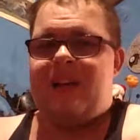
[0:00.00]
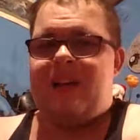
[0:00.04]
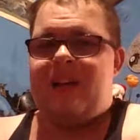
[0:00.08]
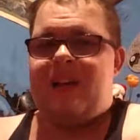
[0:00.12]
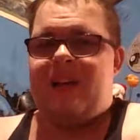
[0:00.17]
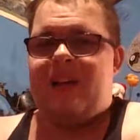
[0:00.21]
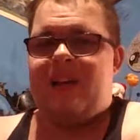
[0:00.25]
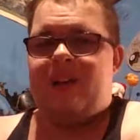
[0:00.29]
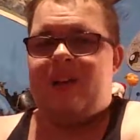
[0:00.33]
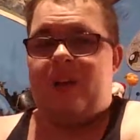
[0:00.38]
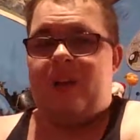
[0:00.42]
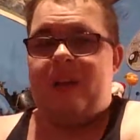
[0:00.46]

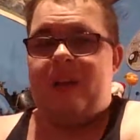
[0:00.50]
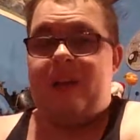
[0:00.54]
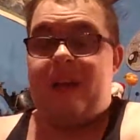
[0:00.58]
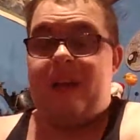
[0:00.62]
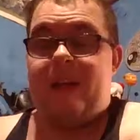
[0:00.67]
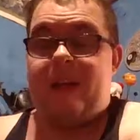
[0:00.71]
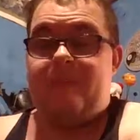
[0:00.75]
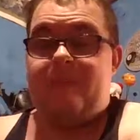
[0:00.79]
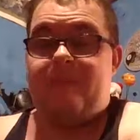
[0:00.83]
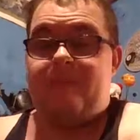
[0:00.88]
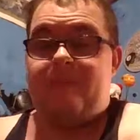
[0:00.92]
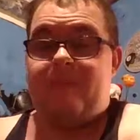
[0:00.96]
This only
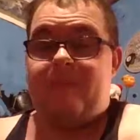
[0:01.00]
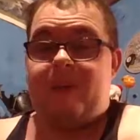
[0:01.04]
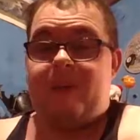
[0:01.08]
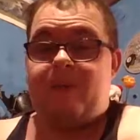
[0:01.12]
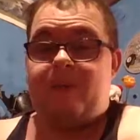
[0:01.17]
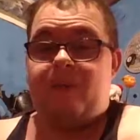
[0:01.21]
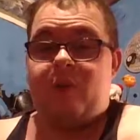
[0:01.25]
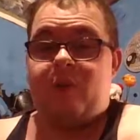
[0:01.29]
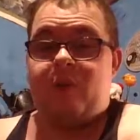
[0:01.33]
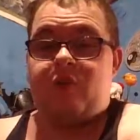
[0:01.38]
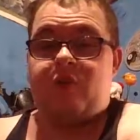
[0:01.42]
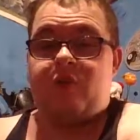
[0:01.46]
famous
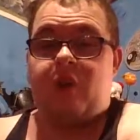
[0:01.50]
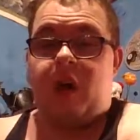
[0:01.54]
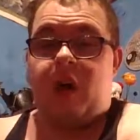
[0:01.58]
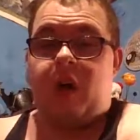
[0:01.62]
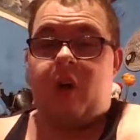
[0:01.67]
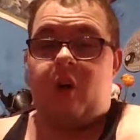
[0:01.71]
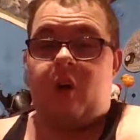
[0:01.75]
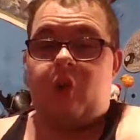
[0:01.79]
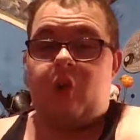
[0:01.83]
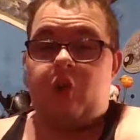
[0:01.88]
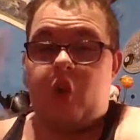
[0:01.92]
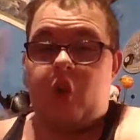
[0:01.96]
for Scott
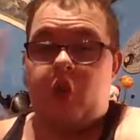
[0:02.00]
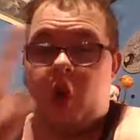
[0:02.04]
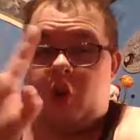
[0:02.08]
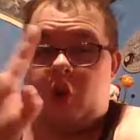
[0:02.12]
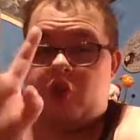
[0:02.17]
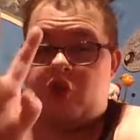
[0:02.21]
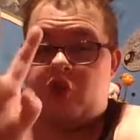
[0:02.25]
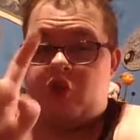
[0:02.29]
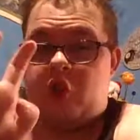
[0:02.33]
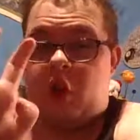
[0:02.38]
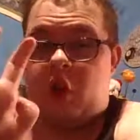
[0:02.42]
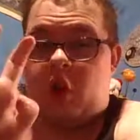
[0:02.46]
Hall
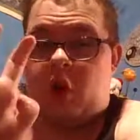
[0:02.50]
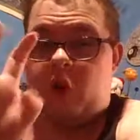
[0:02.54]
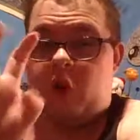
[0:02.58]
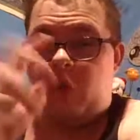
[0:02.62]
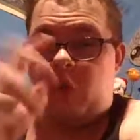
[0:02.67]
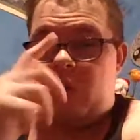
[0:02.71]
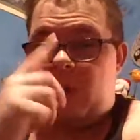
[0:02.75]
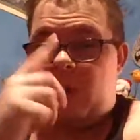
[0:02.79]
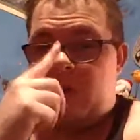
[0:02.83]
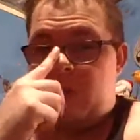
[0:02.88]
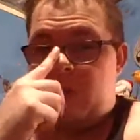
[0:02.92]
no-showed.